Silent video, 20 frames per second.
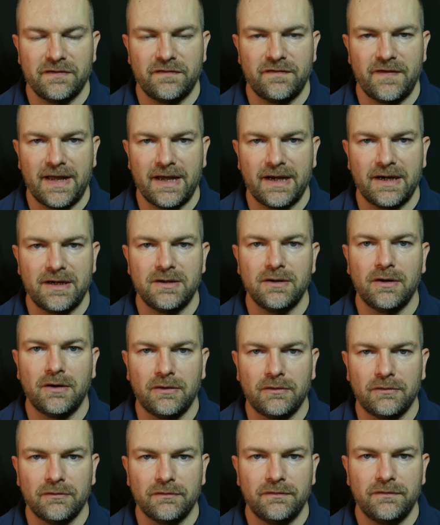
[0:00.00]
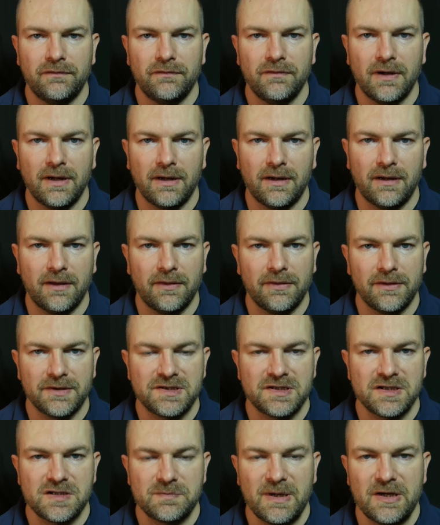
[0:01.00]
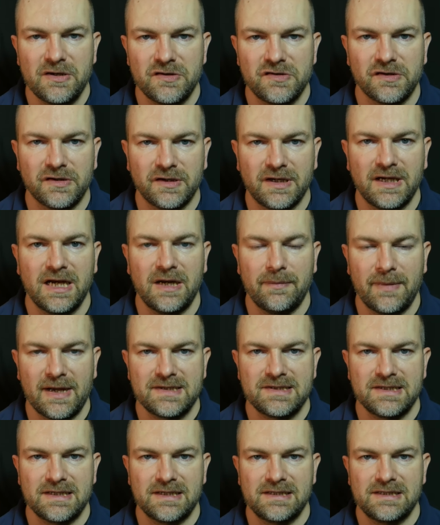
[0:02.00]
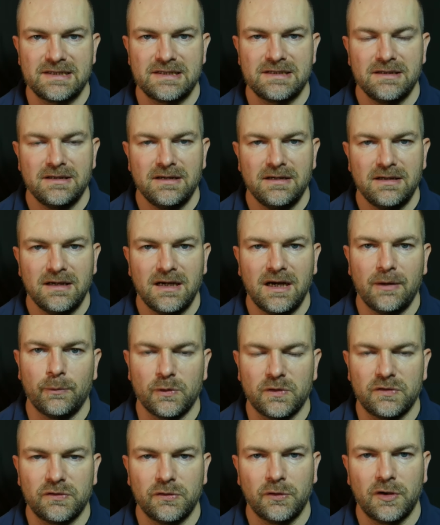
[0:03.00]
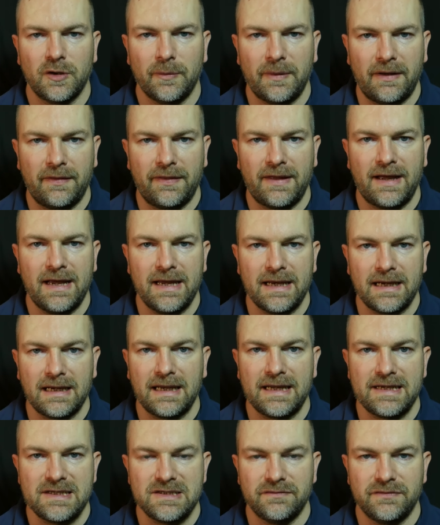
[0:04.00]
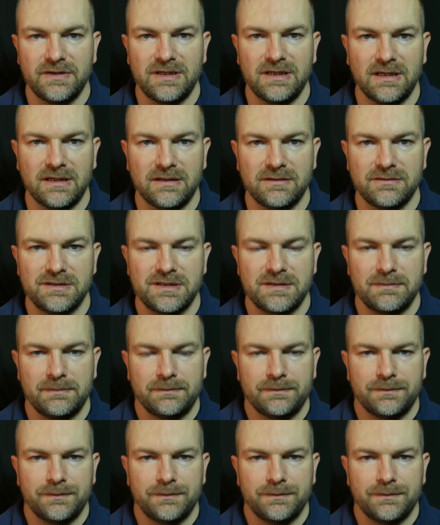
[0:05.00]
effect of uh, the suspension kinematics, and we'll talk about that in later videos.